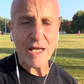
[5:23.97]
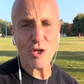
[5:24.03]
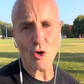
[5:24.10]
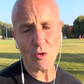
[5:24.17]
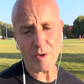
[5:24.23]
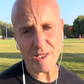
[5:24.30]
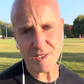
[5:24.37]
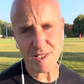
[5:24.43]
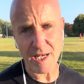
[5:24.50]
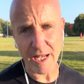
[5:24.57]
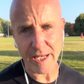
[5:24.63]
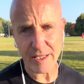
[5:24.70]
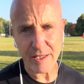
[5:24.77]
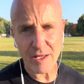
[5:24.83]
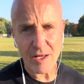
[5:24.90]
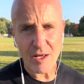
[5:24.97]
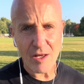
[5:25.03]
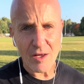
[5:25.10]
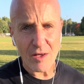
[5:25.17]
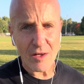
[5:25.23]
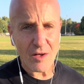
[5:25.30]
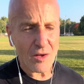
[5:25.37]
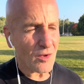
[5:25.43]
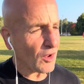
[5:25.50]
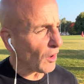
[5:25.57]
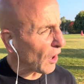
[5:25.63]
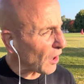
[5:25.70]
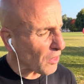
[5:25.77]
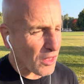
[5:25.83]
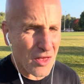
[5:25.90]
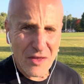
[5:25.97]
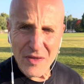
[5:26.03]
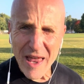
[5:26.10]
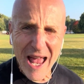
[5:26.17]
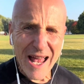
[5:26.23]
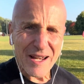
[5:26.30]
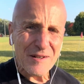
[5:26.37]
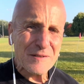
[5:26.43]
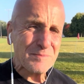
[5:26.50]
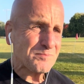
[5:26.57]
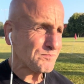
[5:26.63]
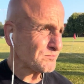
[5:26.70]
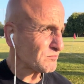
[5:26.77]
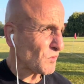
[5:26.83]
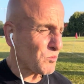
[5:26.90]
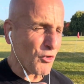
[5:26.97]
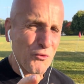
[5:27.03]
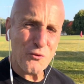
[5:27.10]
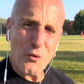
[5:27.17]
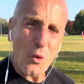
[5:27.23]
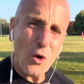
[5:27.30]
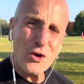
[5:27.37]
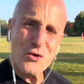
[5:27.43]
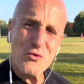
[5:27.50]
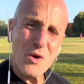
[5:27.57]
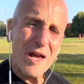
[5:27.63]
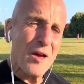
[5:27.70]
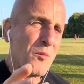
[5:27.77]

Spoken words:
your insight. Other than that, before you